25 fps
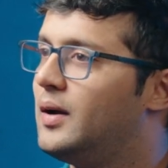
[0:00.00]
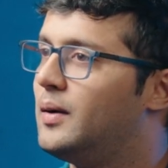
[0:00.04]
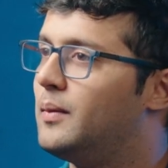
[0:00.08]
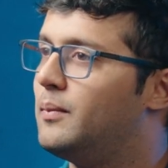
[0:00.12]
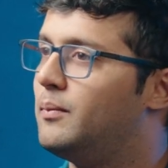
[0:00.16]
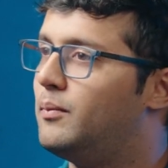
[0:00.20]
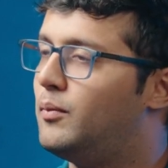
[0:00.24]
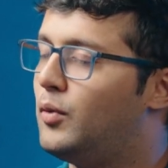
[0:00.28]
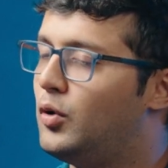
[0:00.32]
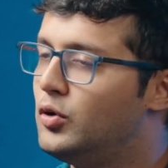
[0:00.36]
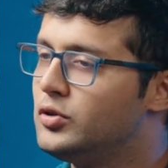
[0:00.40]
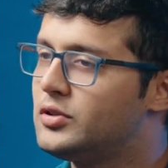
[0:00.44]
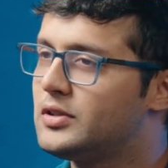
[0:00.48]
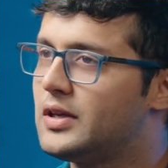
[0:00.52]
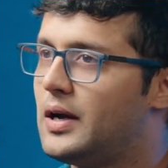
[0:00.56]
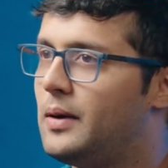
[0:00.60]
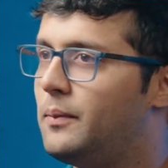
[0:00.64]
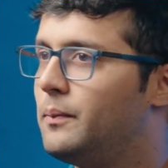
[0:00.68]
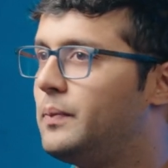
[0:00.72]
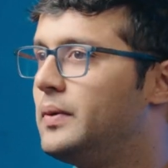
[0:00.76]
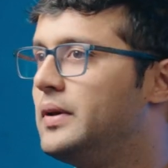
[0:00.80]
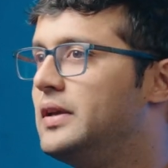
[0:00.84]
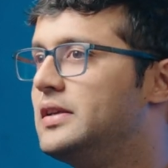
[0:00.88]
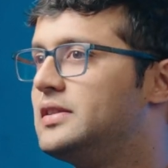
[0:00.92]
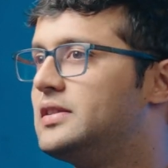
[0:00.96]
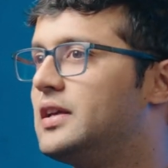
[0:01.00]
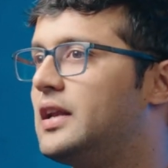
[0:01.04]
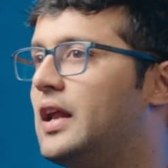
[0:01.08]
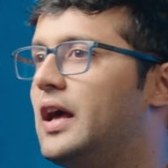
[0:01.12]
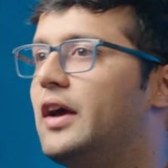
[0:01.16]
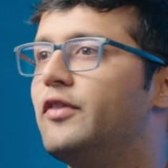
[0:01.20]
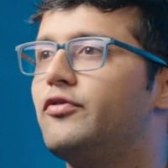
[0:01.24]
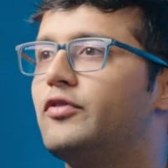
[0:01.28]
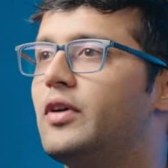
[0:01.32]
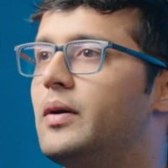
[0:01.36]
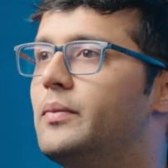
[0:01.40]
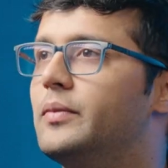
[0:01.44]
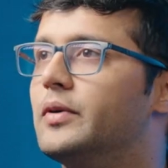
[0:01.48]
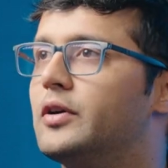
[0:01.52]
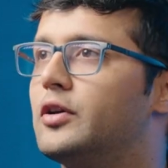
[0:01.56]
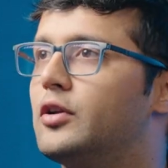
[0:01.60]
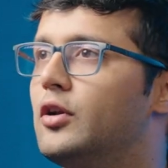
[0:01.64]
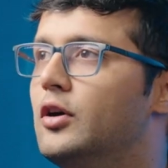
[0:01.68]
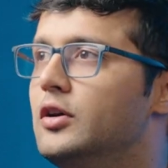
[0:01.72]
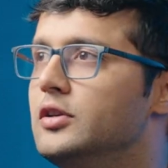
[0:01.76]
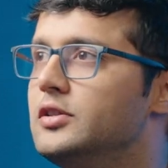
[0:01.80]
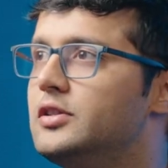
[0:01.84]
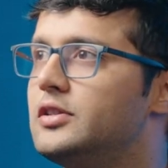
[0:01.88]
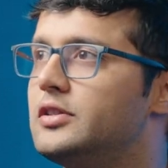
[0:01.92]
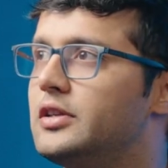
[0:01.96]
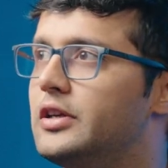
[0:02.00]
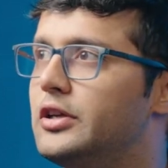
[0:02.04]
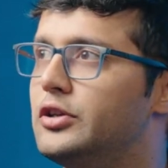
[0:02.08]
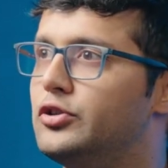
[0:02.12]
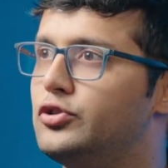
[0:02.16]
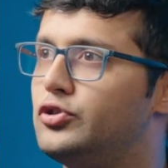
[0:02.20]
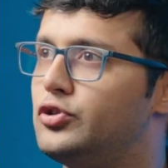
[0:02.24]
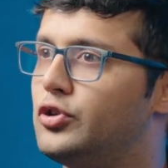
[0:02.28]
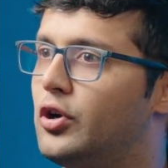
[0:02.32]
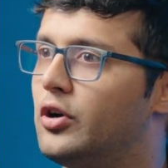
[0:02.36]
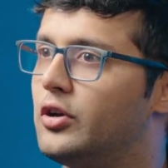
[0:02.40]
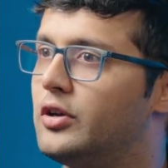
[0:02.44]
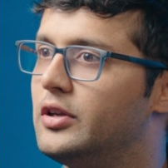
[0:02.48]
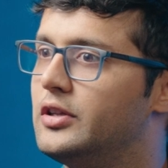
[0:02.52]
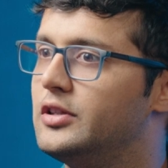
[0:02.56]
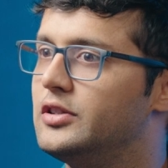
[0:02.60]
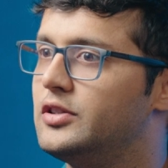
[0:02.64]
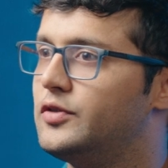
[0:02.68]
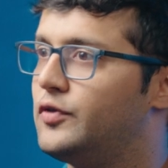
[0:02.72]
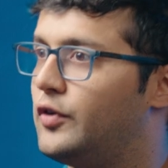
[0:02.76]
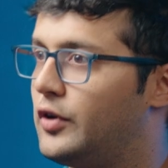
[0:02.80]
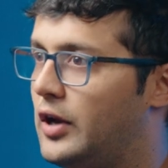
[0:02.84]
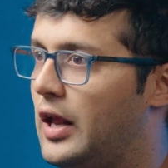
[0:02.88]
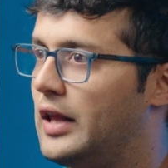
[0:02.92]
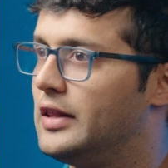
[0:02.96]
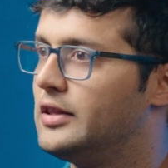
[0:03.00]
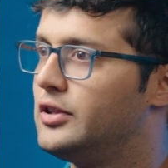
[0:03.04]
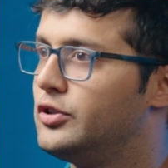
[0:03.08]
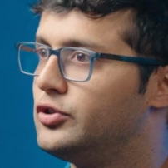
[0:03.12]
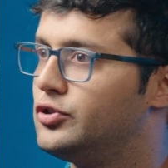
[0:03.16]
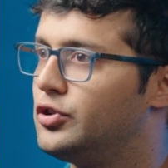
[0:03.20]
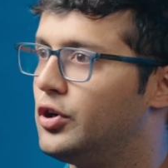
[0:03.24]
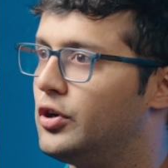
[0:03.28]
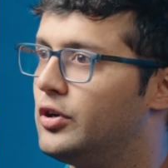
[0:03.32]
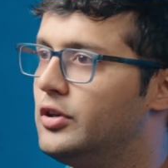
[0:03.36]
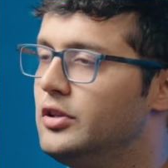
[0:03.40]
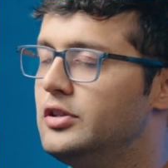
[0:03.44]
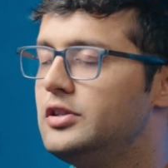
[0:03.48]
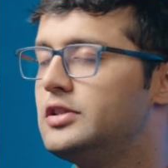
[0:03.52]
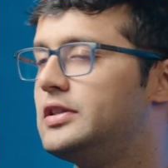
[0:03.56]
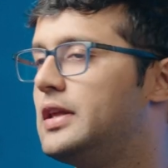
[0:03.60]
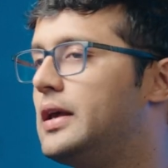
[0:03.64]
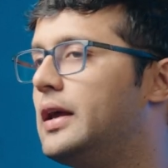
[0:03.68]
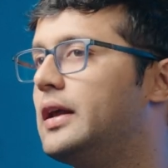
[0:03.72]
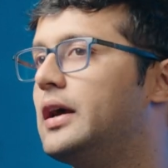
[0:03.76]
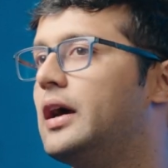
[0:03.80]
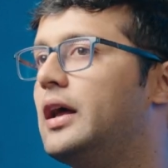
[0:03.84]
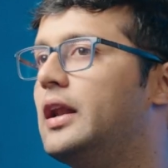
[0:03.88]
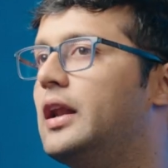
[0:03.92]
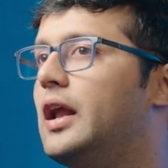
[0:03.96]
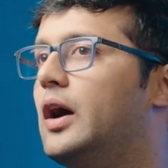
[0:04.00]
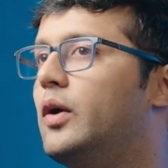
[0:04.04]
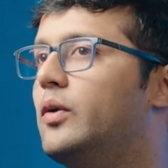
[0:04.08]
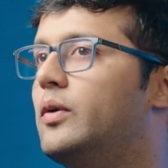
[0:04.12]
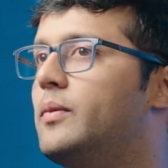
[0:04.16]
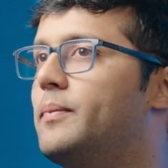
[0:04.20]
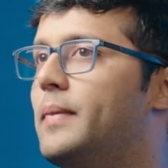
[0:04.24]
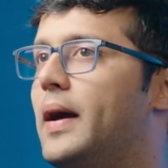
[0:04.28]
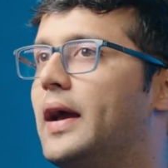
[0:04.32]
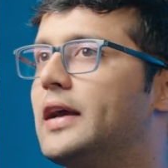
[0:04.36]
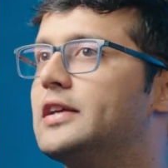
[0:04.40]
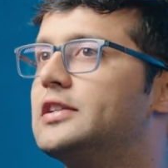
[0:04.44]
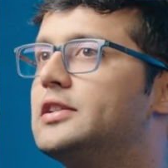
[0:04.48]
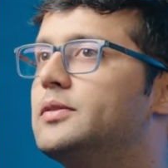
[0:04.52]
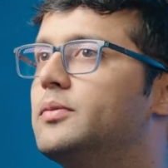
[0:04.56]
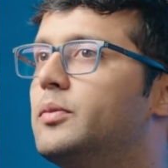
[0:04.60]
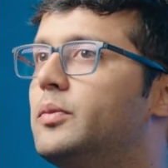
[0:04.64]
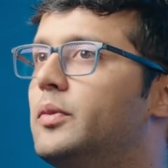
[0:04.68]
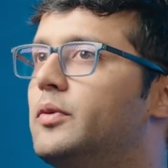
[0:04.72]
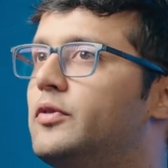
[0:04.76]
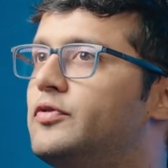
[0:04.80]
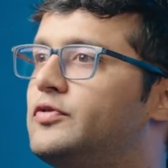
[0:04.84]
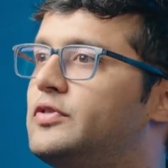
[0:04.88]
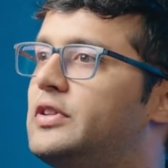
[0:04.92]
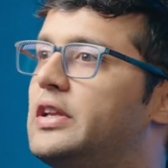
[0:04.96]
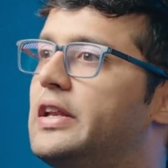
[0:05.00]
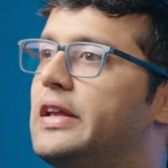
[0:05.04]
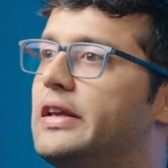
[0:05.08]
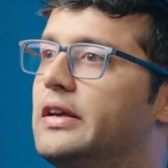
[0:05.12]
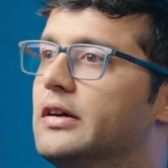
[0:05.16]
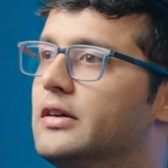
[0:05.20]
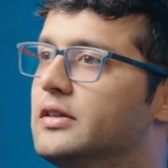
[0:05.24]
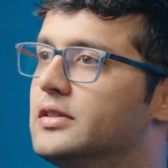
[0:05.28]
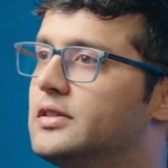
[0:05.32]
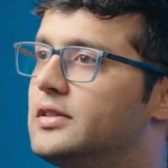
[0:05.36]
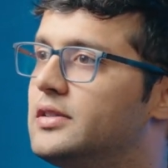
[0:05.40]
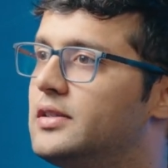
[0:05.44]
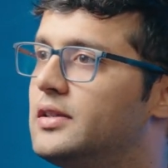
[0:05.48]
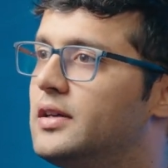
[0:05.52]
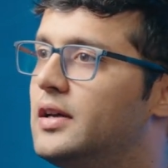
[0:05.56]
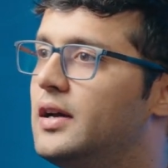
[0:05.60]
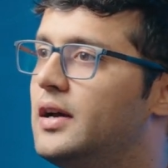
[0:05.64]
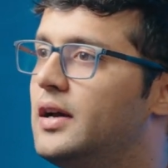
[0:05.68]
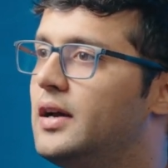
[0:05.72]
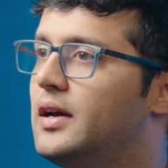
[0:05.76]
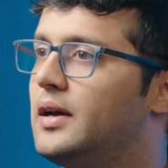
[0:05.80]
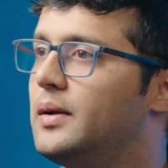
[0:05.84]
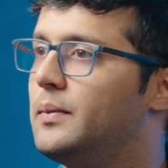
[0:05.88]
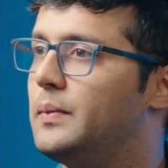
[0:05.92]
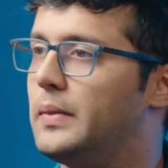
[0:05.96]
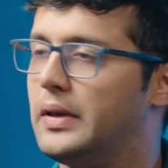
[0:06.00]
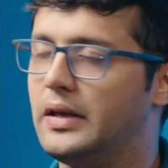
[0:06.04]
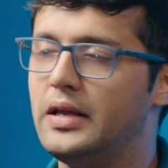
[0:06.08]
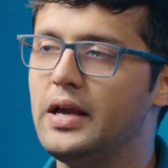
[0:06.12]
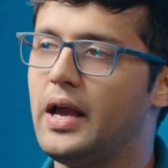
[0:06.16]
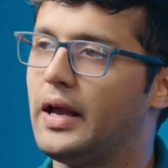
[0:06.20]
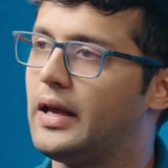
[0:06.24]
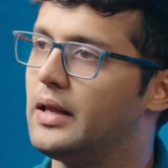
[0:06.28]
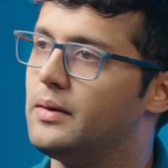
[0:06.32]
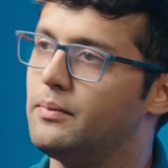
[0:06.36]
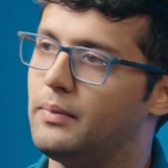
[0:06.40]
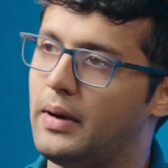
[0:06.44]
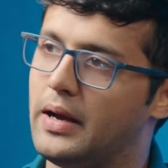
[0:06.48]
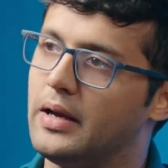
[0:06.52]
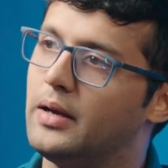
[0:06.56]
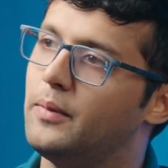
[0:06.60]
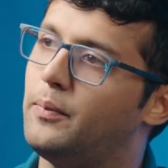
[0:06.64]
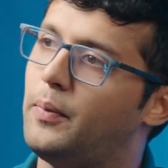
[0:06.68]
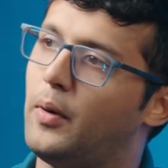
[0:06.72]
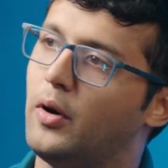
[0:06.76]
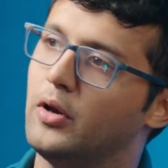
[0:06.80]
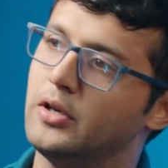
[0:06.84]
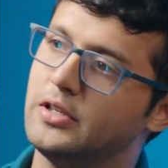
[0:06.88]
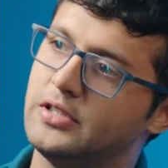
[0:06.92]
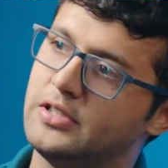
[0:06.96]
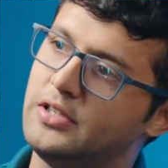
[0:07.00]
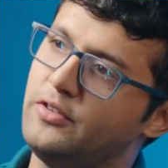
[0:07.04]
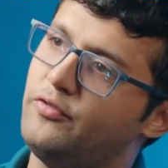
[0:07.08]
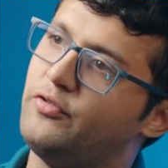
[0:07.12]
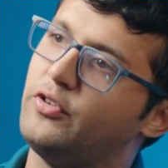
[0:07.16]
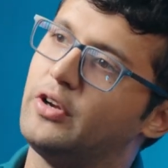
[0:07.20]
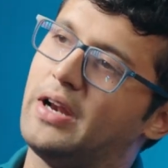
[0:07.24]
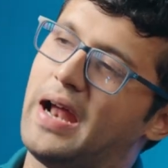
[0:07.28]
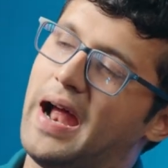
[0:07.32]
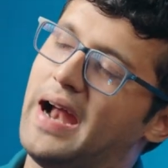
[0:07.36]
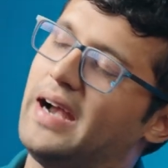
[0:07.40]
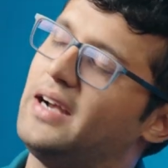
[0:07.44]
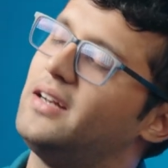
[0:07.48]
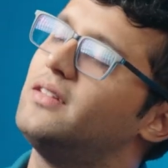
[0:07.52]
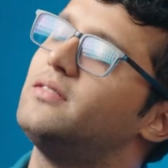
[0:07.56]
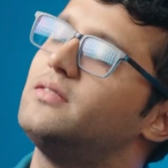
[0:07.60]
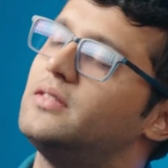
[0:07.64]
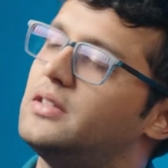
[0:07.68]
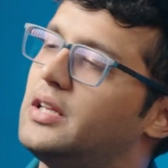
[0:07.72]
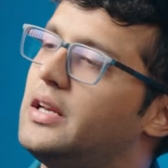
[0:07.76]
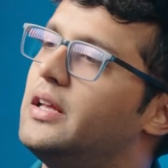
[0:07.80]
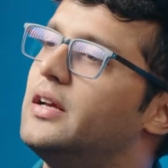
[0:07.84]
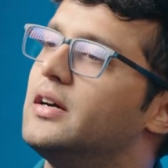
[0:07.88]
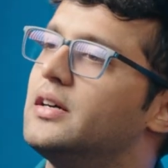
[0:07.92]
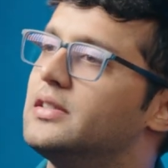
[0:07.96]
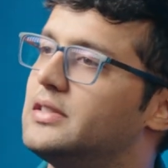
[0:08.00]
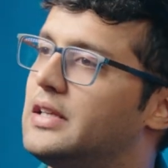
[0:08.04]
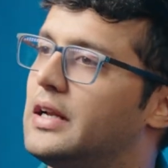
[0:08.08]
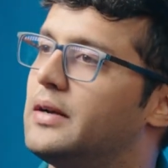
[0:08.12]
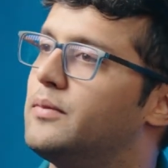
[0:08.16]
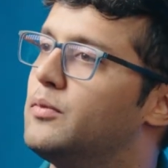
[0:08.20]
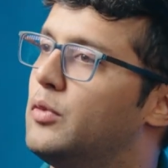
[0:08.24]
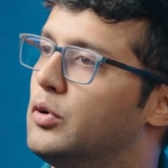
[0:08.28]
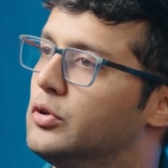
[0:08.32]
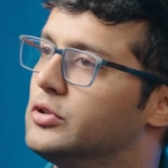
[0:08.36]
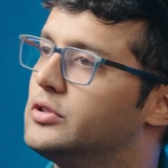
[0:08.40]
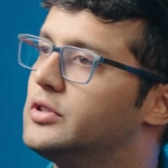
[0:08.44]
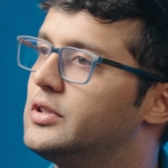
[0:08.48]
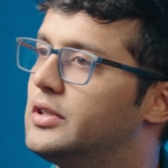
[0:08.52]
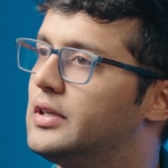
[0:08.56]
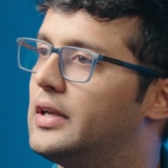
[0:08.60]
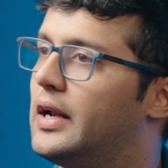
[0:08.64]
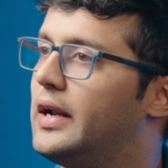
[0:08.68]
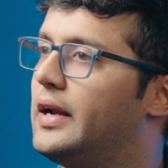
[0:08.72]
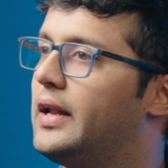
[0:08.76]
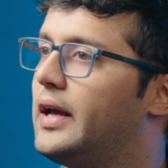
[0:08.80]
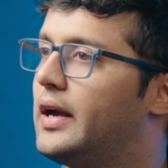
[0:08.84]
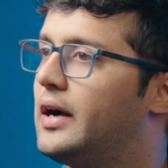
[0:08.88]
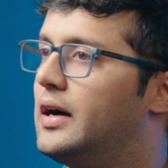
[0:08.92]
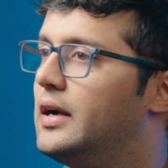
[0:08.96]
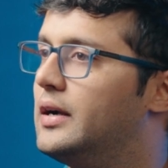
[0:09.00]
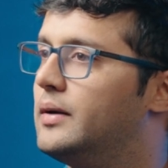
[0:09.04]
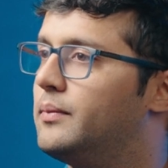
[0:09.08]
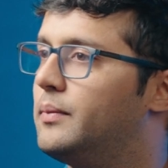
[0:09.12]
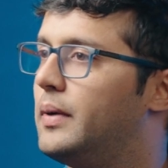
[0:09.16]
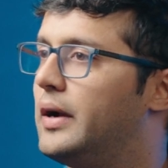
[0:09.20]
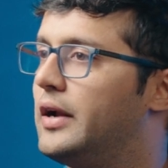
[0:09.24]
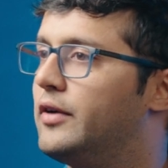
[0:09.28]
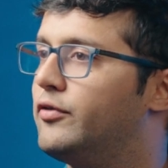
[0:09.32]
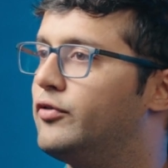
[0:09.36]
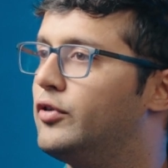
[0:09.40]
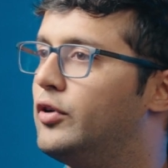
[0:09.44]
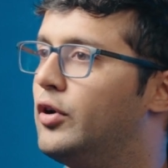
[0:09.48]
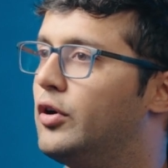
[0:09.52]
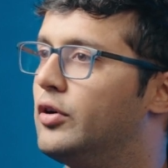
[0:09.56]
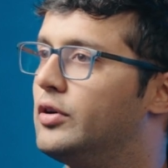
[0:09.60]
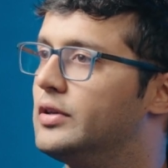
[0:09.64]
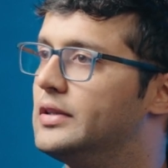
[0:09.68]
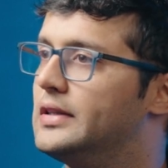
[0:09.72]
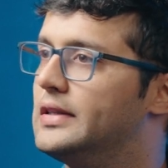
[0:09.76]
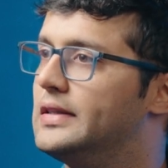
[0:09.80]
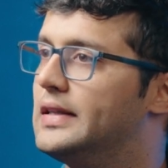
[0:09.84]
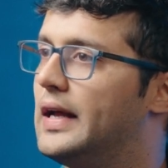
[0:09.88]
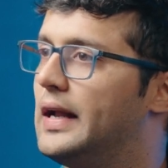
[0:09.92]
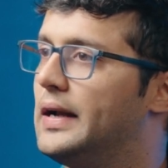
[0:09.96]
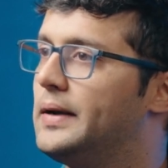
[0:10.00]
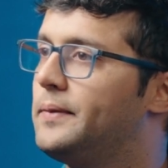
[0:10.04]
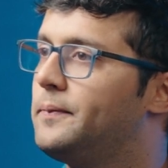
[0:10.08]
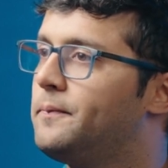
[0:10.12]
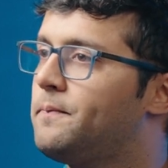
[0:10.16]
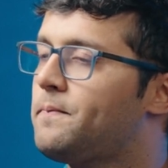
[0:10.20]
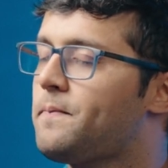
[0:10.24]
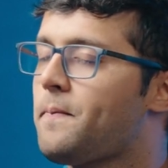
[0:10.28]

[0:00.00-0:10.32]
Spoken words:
Most companies that I've come across, insurance for health insurance, they allow a maximum of 3 years, meaning I can buy a policy for at 3 years at most, right? I can't buy it for longer than that.